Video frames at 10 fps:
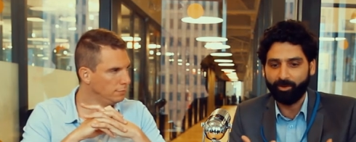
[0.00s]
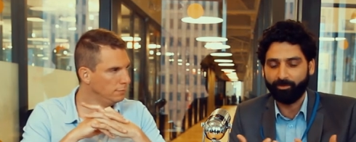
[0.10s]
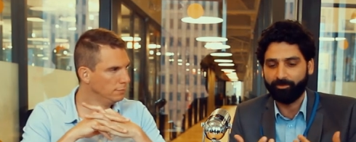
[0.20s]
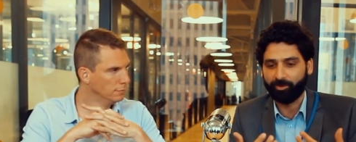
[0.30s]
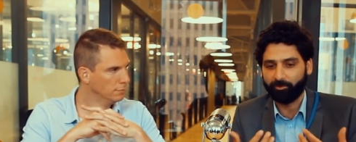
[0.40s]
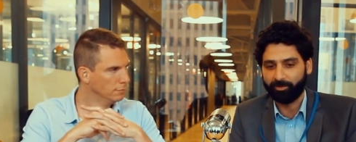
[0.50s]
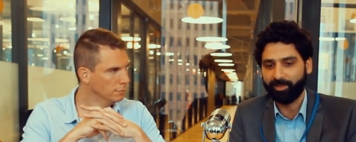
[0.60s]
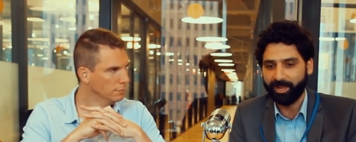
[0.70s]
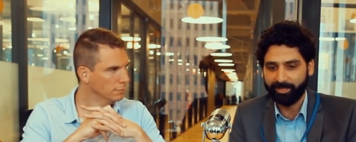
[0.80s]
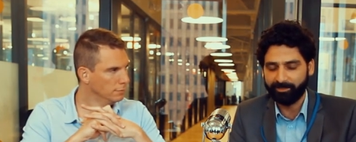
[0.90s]
Speaker 1: of
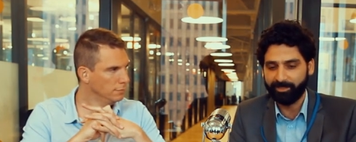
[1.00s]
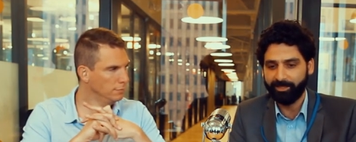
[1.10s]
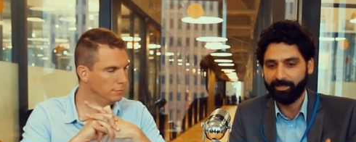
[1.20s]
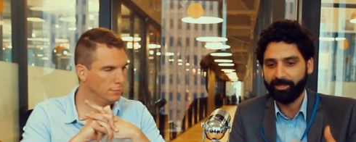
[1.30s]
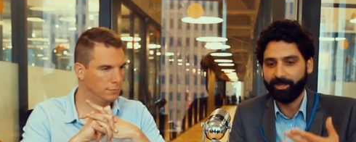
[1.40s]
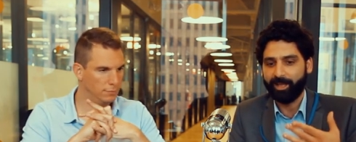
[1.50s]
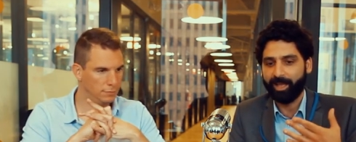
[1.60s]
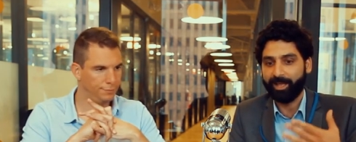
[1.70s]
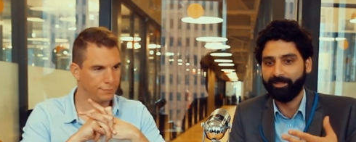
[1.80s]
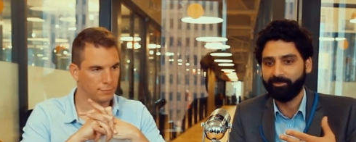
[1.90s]
hospitality,
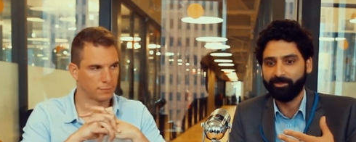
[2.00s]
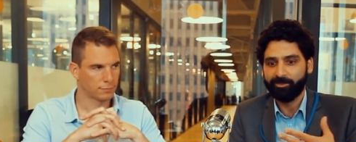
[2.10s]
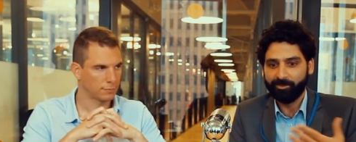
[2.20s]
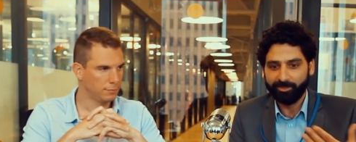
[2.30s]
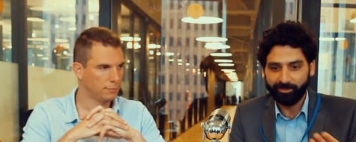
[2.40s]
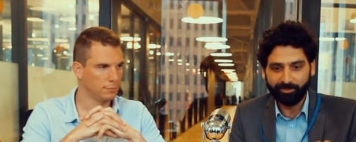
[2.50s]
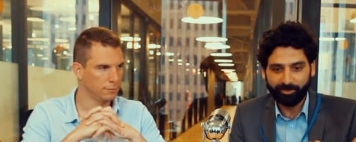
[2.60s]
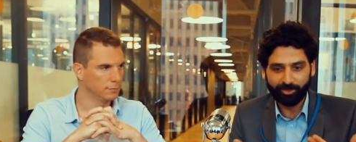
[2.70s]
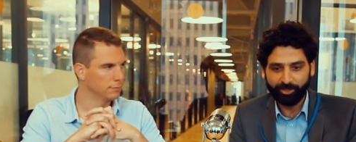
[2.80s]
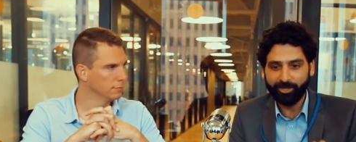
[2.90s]
and
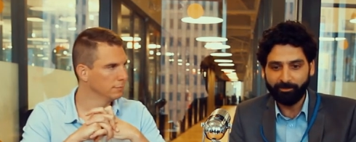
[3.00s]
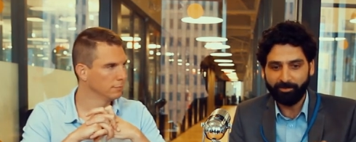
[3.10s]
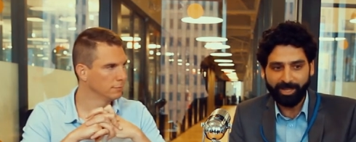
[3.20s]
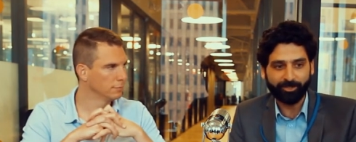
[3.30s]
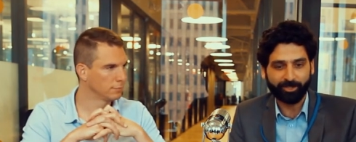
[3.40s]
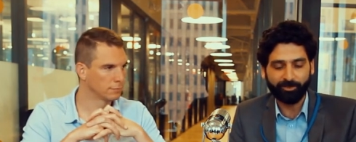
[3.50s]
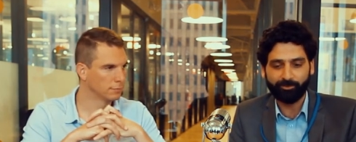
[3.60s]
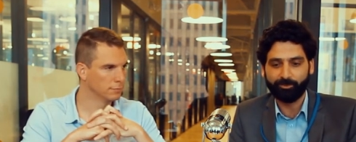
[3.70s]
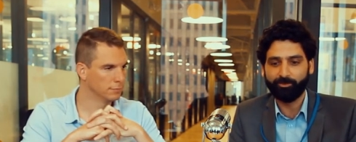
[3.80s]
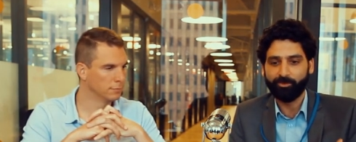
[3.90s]
sheer pleasure
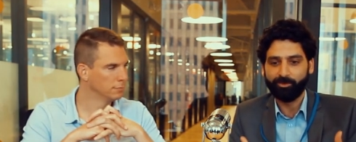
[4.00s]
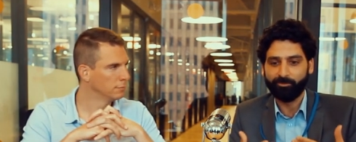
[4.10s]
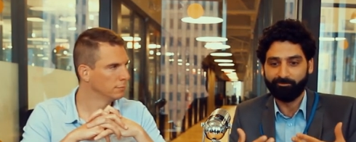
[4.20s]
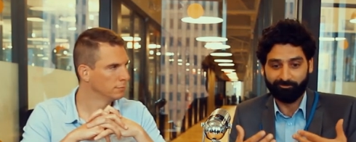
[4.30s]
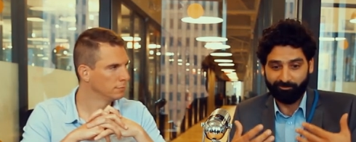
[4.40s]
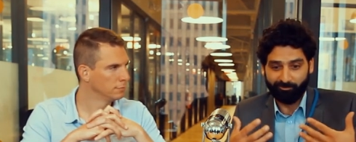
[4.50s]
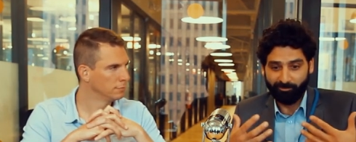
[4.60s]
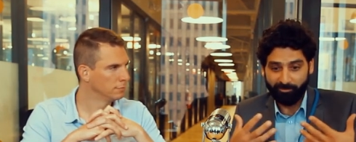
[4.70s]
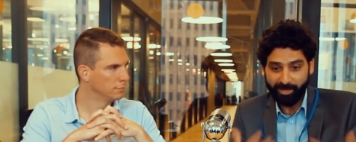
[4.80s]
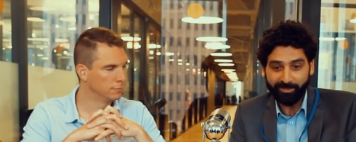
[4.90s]
to
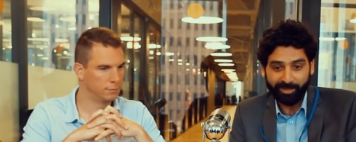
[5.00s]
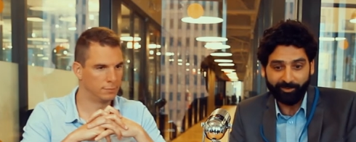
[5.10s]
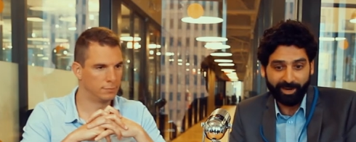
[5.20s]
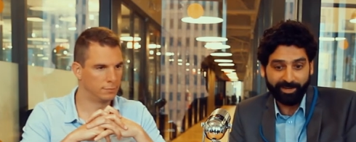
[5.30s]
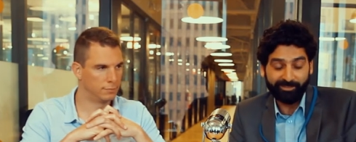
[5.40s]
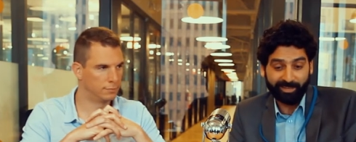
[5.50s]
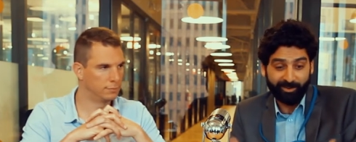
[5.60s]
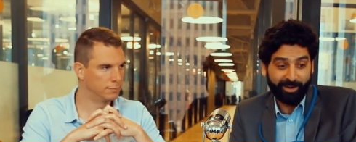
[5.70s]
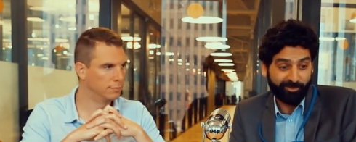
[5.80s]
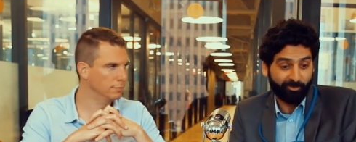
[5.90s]
meet the Iranians and the
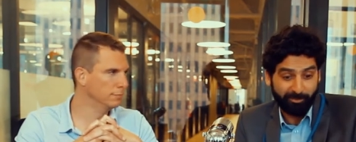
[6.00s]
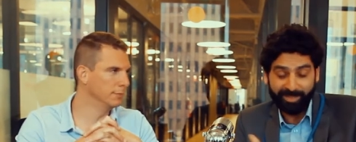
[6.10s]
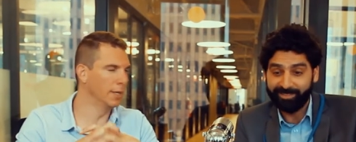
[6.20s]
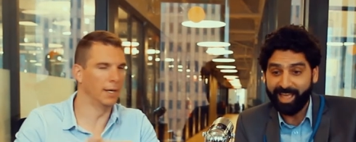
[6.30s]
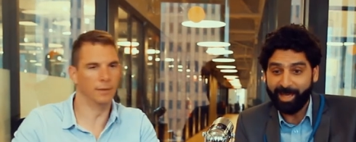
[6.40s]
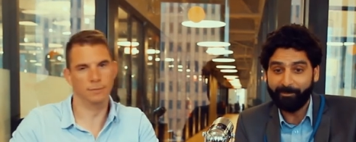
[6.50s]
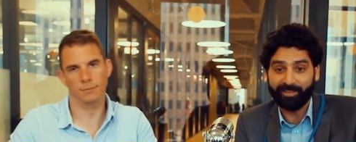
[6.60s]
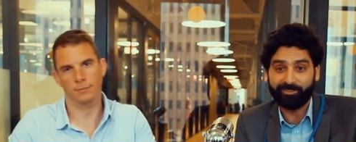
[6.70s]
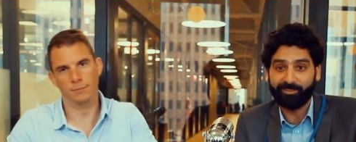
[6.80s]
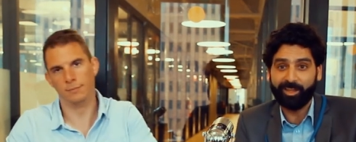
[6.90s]
Iranians to meet them
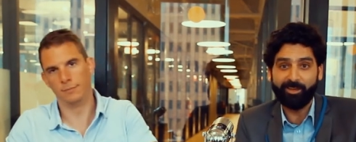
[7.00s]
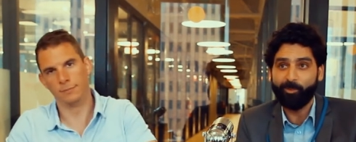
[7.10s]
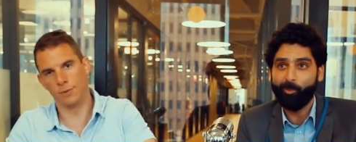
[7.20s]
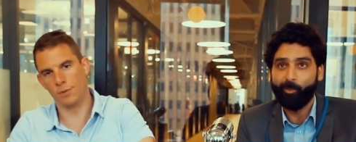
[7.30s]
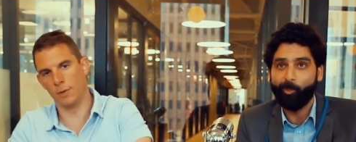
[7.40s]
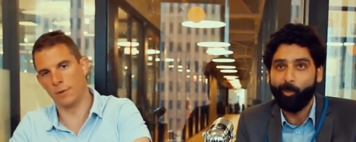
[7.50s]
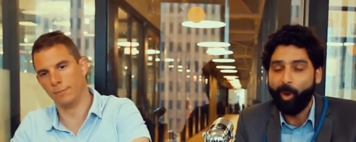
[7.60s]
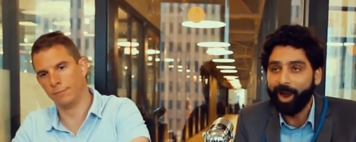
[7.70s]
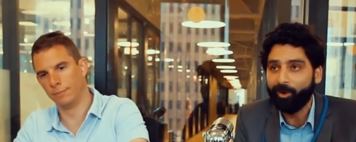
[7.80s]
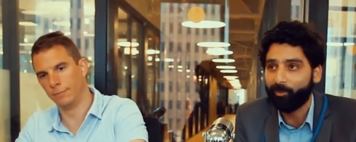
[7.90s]
and say, sure.
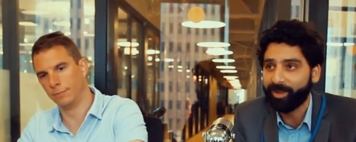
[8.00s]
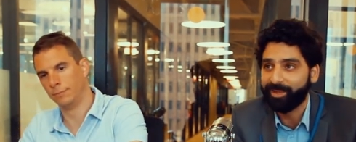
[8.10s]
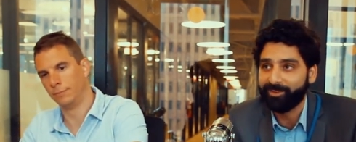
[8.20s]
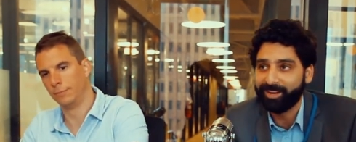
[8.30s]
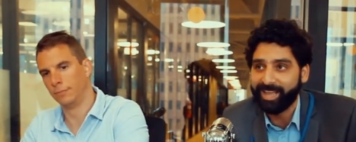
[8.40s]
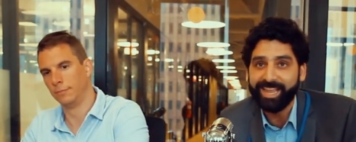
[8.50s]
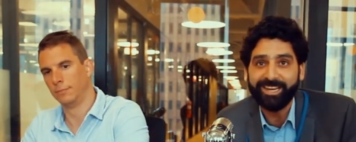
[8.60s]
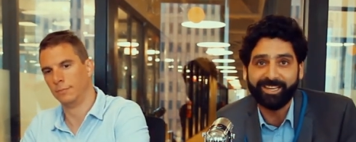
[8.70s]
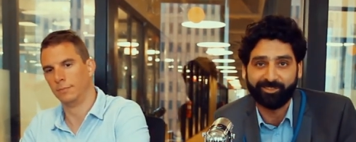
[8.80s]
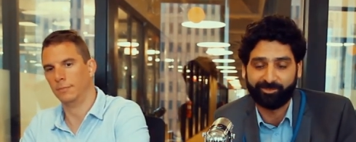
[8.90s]
why are we even
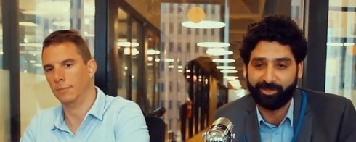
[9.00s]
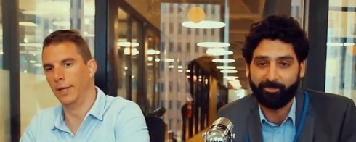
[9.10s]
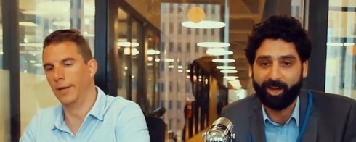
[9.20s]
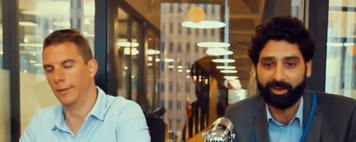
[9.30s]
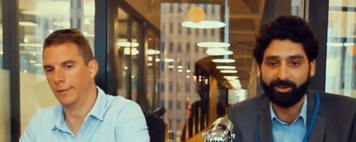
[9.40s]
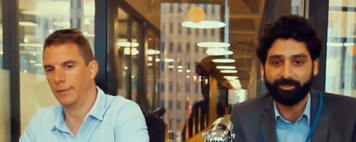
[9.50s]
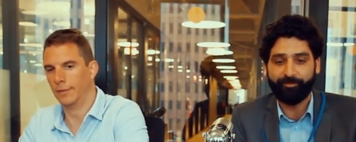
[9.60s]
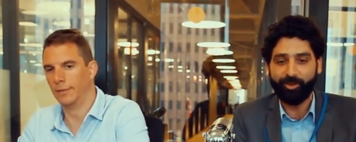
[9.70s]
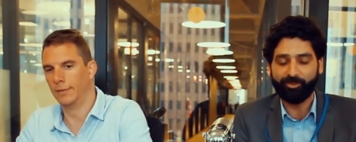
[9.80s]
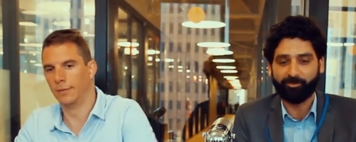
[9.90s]
in this debacle in the
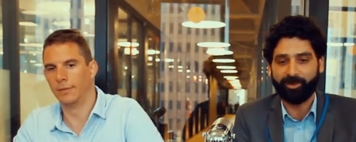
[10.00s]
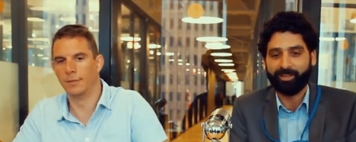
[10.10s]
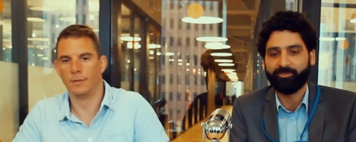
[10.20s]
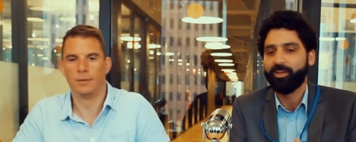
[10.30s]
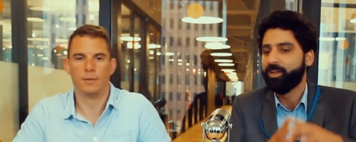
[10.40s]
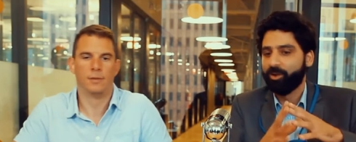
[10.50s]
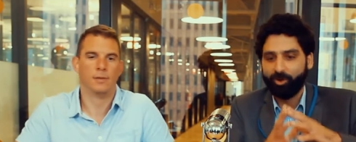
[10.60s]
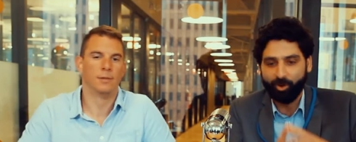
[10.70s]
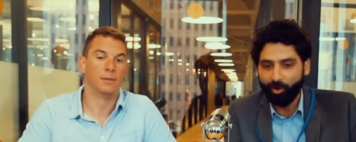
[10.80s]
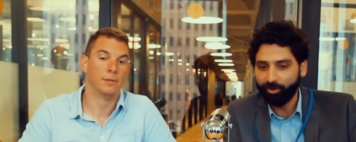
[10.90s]
first place?
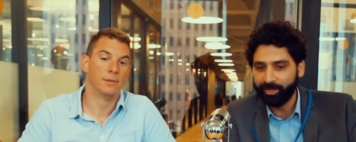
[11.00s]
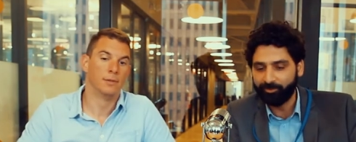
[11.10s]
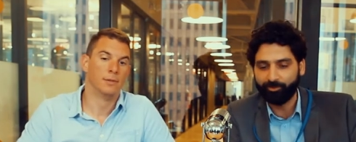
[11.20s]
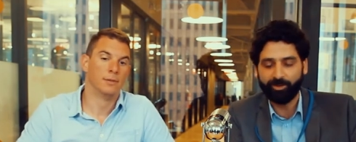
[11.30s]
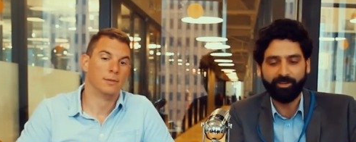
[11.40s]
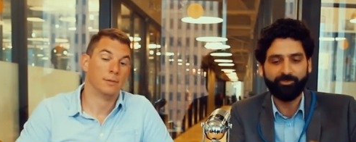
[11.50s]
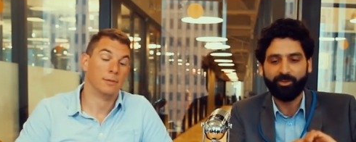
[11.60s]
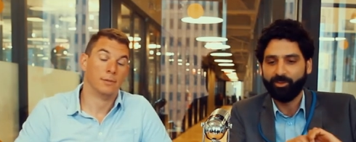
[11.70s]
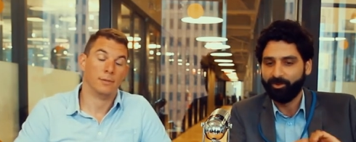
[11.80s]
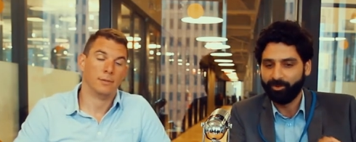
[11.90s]
Long
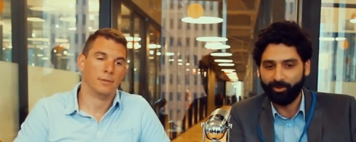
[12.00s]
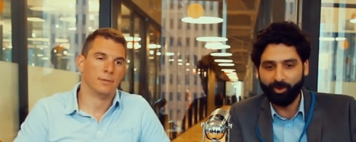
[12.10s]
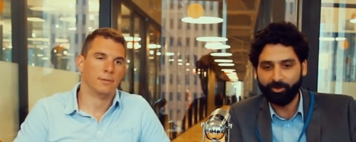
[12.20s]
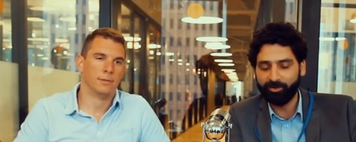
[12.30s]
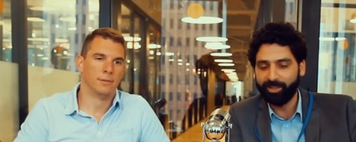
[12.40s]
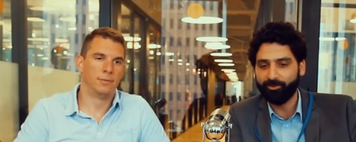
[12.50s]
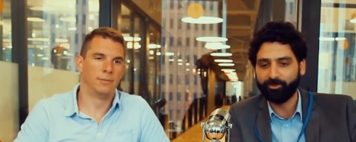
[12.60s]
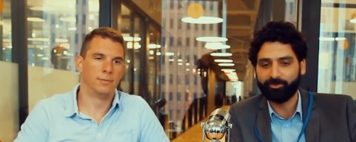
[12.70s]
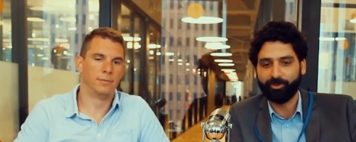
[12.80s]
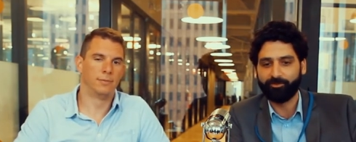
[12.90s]
histories, long
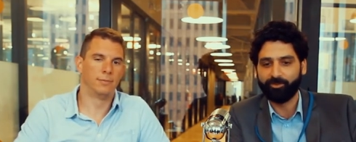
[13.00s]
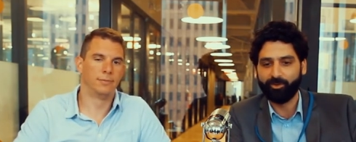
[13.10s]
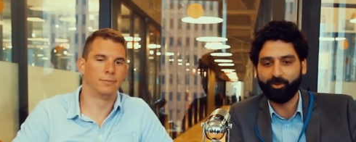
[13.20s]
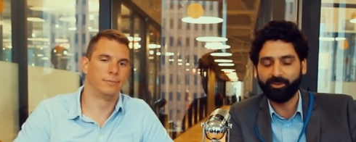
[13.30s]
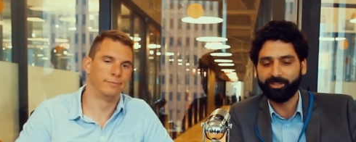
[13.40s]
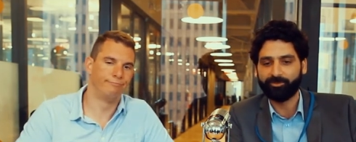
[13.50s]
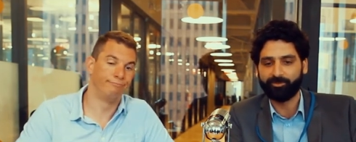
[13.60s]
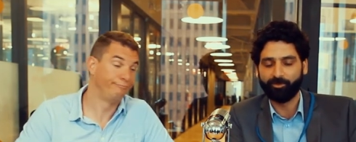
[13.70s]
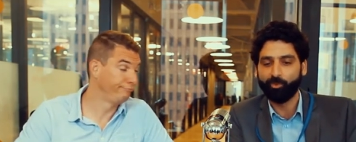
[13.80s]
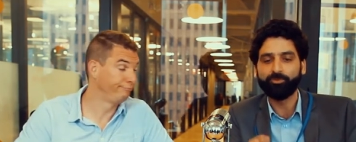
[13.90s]
levels of long
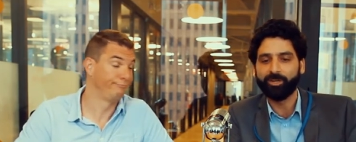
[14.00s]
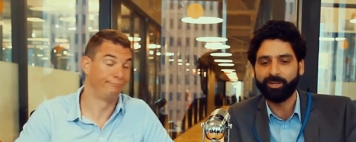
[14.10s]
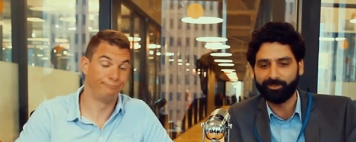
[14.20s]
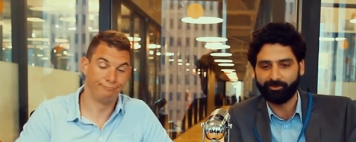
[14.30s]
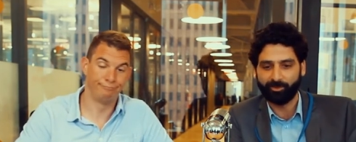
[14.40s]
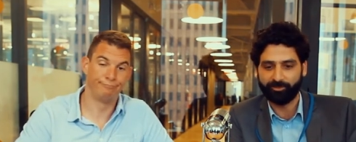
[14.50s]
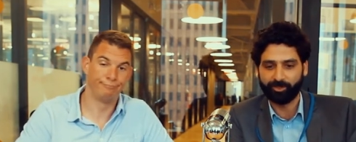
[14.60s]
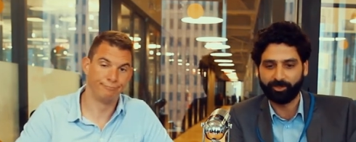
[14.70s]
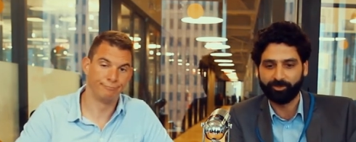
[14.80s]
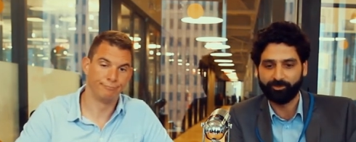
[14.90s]
list, laundry list of
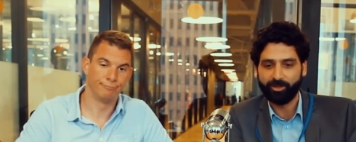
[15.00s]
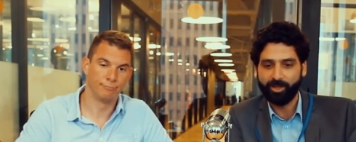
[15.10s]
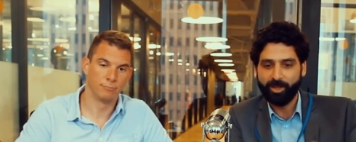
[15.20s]
issues,